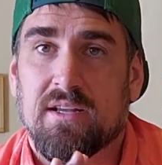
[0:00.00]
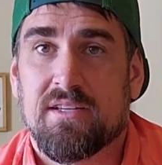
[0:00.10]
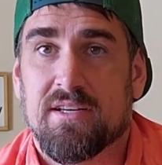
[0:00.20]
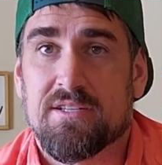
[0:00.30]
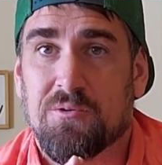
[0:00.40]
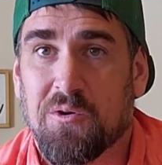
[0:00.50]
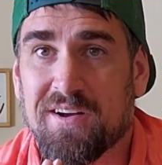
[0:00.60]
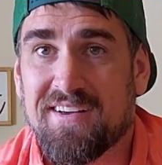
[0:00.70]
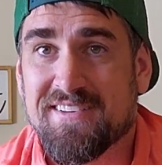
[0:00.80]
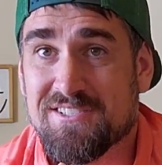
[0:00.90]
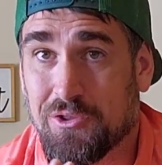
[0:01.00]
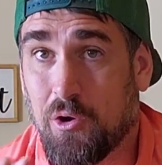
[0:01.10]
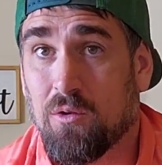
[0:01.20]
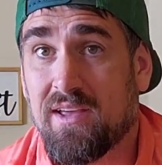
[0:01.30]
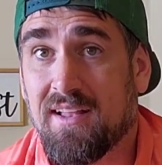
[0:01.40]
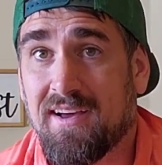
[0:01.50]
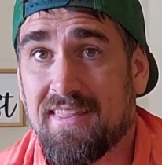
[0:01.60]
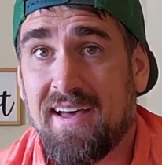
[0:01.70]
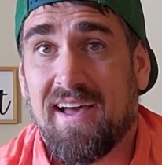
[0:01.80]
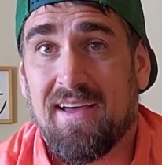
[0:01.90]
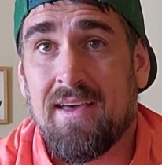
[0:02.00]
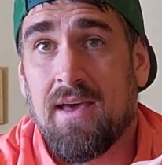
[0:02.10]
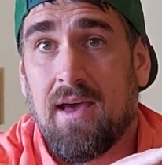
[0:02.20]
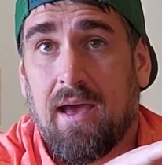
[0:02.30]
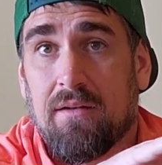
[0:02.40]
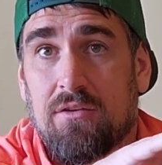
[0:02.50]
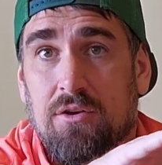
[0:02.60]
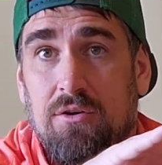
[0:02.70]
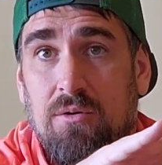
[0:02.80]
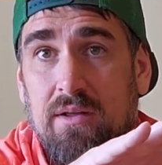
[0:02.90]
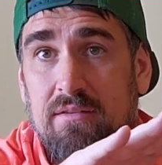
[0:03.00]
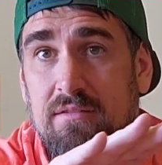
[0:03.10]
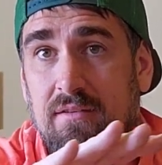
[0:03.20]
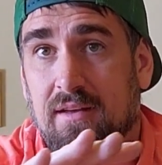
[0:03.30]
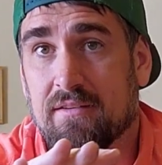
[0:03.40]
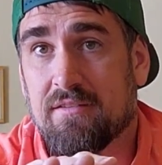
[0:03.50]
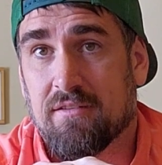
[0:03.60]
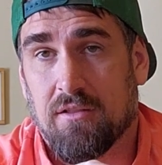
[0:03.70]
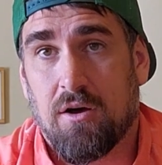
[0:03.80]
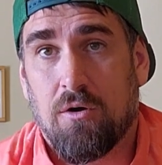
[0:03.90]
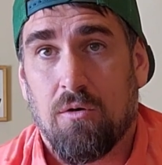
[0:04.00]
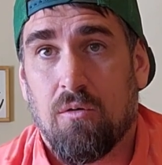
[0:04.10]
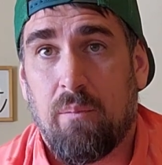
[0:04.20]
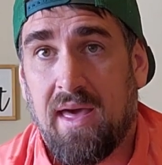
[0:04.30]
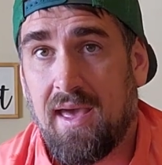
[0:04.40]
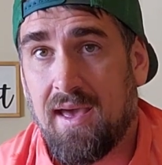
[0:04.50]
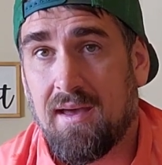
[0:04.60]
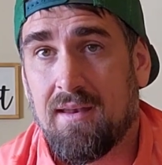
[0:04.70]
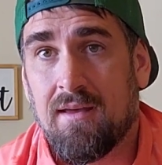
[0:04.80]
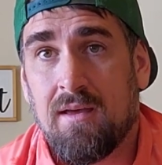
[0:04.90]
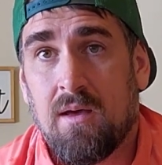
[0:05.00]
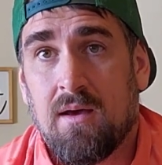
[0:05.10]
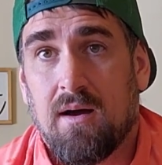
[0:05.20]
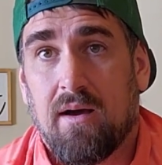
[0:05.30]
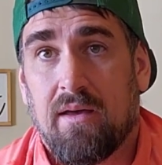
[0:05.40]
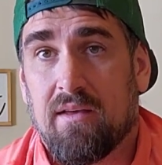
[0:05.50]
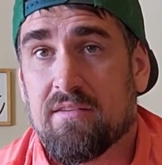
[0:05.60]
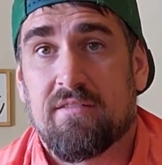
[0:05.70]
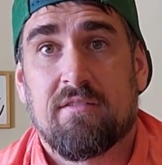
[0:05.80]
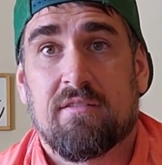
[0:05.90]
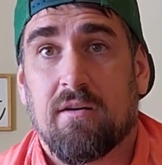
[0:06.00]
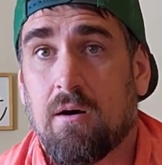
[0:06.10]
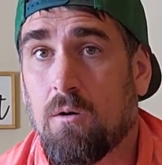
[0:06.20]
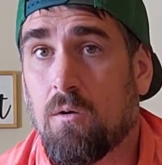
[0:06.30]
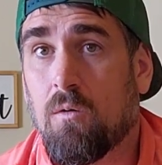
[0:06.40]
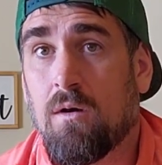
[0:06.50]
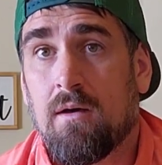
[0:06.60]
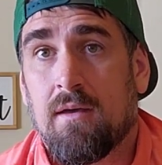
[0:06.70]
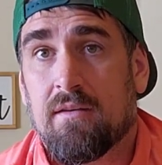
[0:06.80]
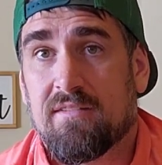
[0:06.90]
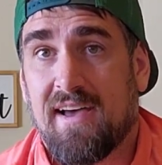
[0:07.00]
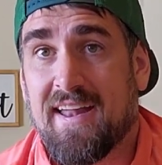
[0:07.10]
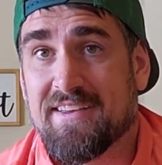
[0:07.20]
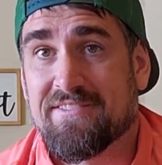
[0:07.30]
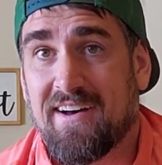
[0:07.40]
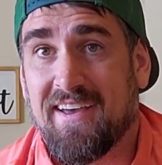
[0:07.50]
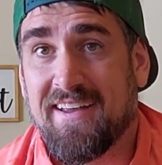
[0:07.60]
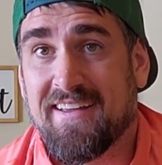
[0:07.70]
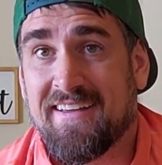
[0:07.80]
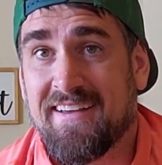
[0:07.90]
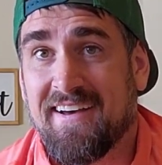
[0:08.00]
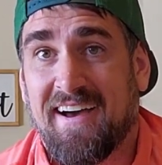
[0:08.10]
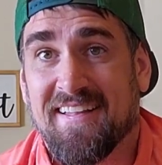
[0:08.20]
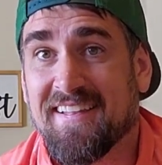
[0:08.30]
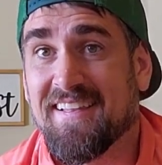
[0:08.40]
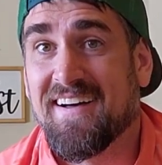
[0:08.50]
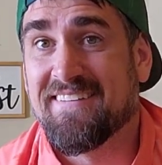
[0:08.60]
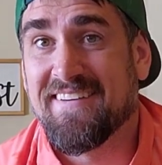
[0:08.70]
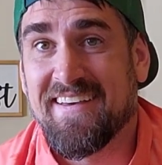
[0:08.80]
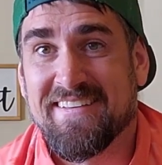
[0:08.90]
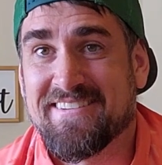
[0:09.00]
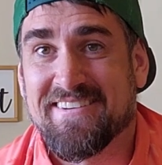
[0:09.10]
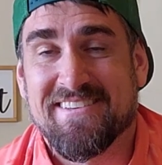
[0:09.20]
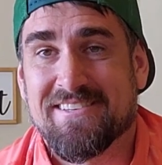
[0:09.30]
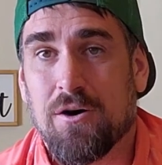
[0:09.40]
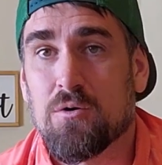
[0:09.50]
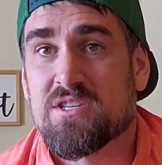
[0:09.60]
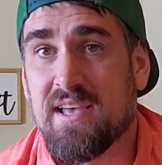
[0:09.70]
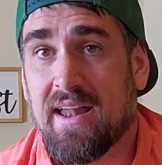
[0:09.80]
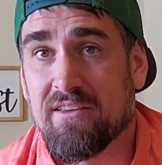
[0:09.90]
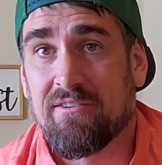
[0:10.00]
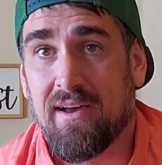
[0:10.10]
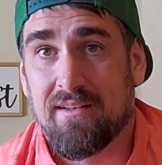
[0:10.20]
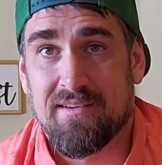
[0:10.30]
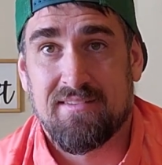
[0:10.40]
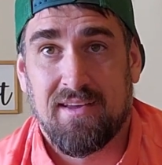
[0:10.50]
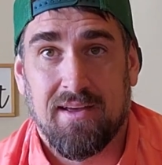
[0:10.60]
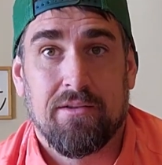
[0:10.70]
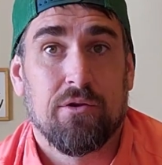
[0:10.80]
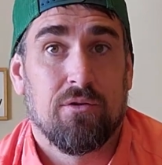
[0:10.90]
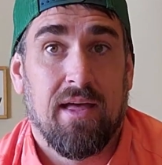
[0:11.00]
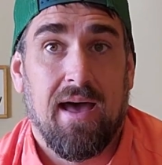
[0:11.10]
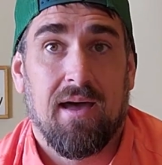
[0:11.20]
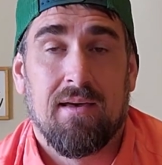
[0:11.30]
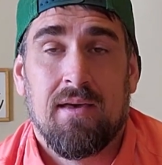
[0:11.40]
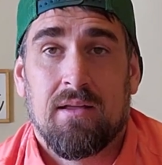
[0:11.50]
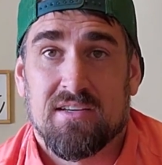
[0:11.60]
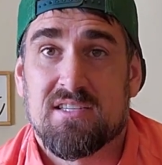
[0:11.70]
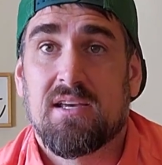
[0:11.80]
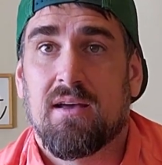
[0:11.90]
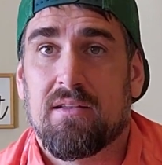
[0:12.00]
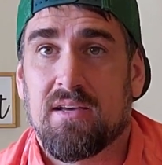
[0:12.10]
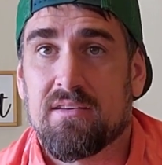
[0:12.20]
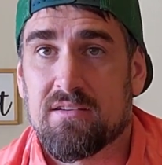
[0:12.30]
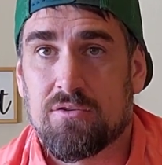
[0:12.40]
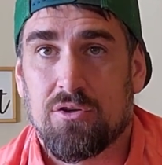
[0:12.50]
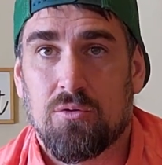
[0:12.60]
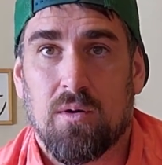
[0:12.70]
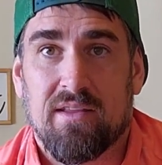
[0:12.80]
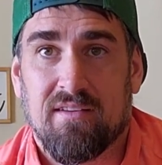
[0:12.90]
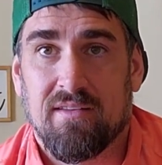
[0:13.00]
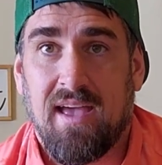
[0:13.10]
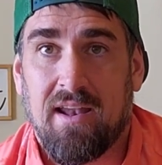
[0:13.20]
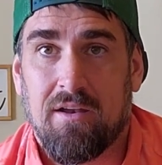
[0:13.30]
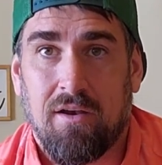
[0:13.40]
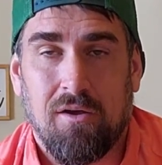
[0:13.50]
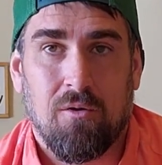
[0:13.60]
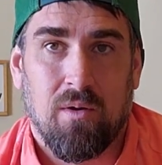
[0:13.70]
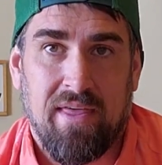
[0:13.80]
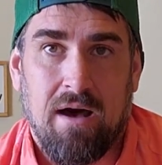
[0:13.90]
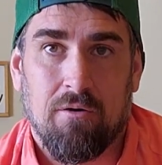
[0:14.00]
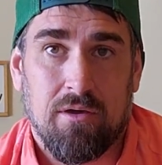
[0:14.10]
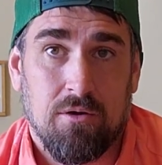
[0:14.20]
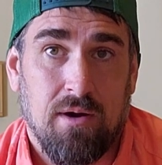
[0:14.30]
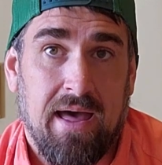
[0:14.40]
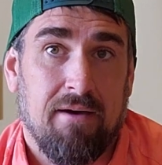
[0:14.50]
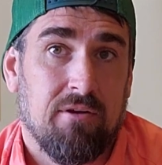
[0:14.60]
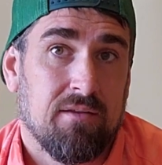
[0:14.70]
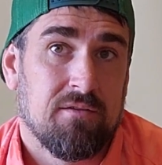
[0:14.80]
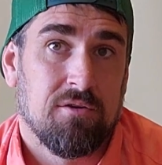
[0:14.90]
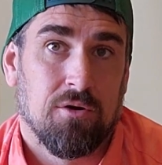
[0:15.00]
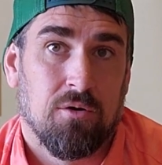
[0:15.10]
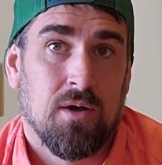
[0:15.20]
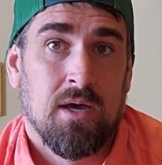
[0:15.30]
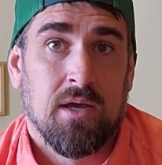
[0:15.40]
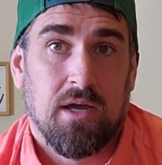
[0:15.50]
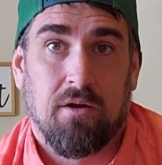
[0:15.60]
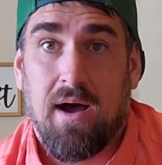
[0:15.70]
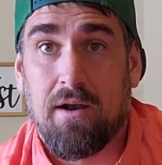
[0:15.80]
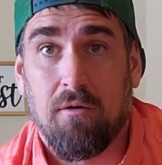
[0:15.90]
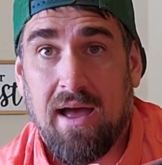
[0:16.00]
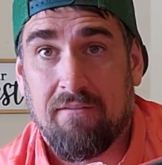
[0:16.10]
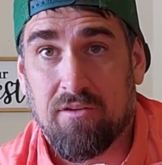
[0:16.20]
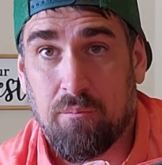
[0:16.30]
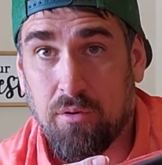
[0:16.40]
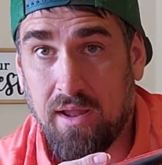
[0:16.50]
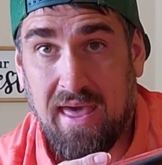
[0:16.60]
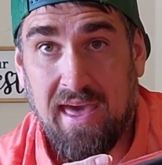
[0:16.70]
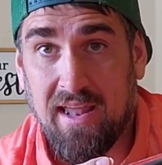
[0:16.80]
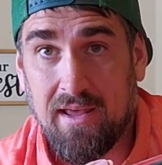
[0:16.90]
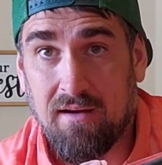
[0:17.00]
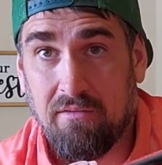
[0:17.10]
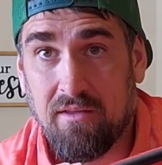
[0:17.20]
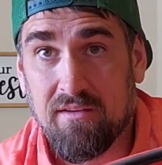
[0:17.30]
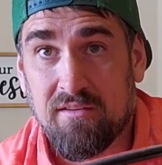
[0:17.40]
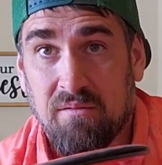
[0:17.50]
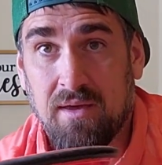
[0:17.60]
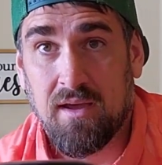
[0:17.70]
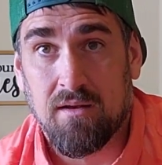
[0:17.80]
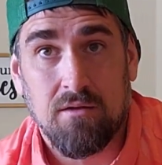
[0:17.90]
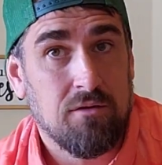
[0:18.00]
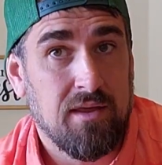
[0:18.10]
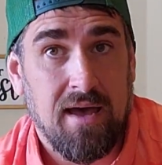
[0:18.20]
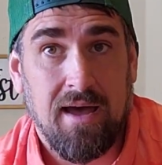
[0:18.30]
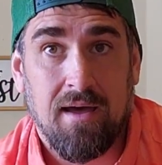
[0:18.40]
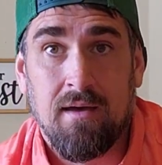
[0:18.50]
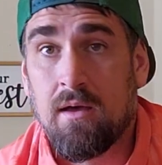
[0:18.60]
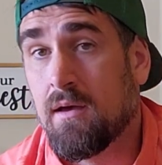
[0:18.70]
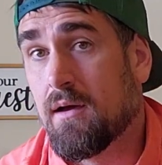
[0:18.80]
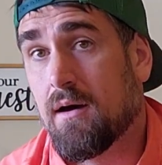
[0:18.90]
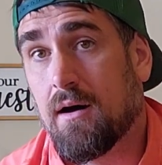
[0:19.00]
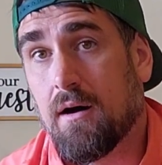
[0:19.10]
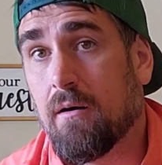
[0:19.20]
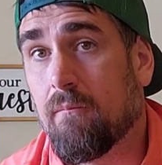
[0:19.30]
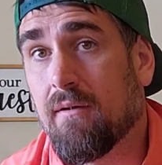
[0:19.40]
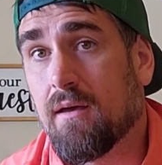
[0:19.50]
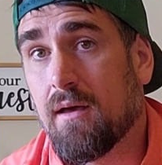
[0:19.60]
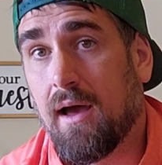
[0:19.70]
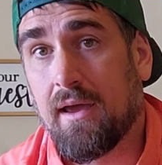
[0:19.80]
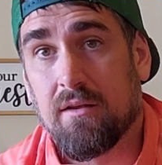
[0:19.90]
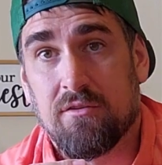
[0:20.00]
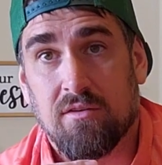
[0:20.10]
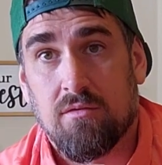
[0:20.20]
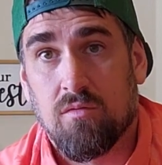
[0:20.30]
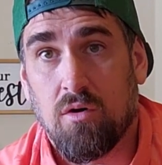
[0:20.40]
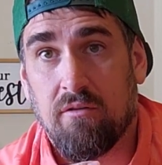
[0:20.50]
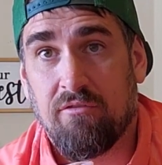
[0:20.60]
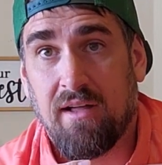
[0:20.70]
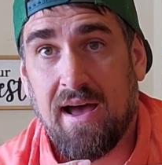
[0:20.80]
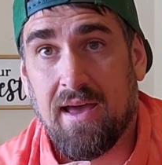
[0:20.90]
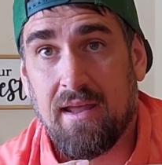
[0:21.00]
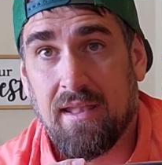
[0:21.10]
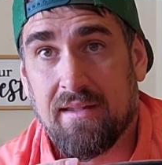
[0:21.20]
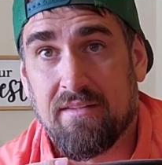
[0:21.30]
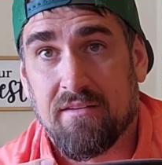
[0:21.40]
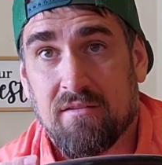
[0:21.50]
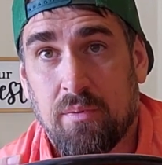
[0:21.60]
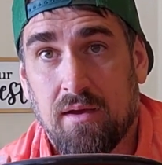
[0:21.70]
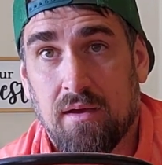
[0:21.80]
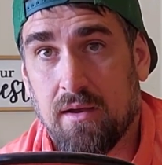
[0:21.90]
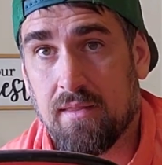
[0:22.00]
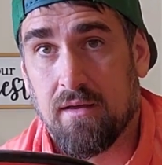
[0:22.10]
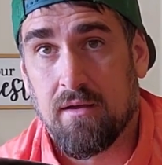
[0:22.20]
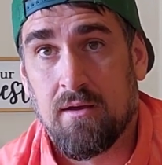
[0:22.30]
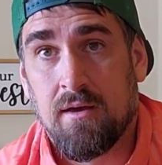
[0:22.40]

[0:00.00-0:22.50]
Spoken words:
a disc work slowly like that and do its slow pan is so satisfying. I love it. It's just so satisfying to see it do that, to see a disc do what it's intended to do without you having to, I don't have to put any on this to make it do that. I can just throw it flat and let the spin and the